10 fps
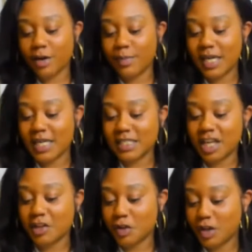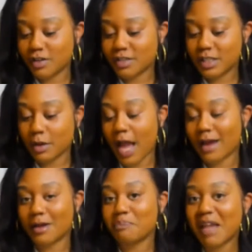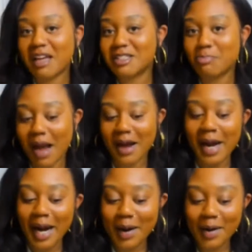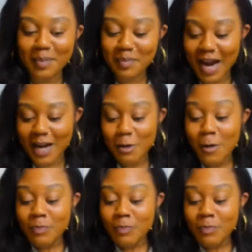because it looks like it's my hair, right?